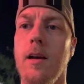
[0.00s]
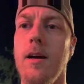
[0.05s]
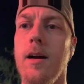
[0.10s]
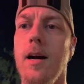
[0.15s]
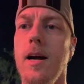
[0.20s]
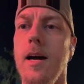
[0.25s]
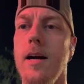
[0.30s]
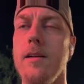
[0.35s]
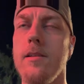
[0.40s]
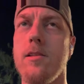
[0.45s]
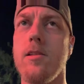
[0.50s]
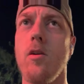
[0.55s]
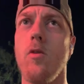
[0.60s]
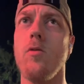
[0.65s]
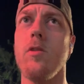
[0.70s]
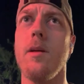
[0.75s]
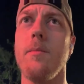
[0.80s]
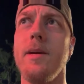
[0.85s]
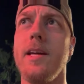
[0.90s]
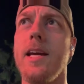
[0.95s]

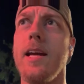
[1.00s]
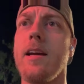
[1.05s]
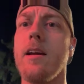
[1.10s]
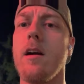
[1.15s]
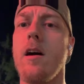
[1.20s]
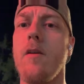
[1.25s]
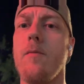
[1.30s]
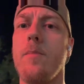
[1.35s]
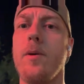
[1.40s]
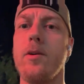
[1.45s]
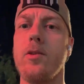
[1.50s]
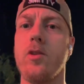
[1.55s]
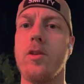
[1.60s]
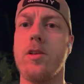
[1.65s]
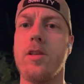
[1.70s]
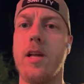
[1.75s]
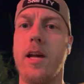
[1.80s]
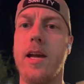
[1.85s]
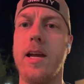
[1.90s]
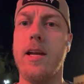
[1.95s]
So let me kick it off by
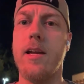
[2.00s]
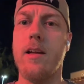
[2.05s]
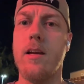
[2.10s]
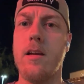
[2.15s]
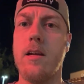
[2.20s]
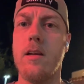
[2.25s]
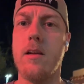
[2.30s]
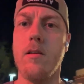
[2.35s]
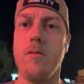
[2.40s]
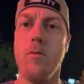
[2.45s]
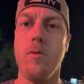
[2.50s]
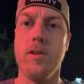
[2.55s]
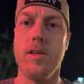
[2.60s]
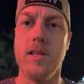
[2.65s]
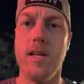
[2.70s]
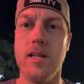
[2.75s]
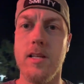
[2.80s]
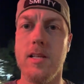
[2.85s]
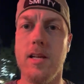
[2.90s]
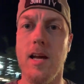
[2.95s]
just saying, well,
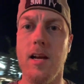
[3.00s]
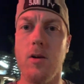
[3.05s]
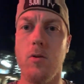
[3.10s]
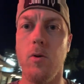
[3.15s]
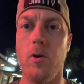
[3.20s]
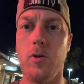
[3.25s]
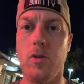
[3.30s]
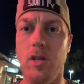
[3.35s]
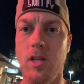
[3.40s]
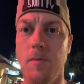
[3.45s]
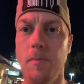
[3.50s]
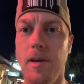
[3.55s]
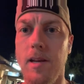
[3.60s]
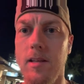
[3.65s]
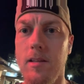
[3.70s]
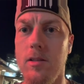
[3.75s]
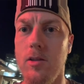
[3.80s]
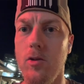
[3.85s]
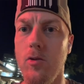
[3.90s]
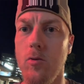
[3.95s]
Sid's got a question.
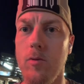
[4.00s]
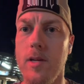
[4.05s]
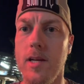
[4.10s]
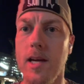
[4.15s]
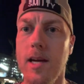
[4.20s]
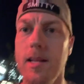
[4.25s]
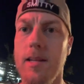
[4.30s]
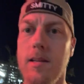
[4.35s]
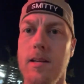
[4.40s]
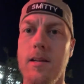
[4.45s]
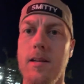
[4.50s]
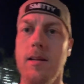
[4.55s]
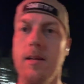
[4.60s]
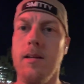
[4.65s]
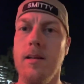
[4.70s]
Smitty, do you get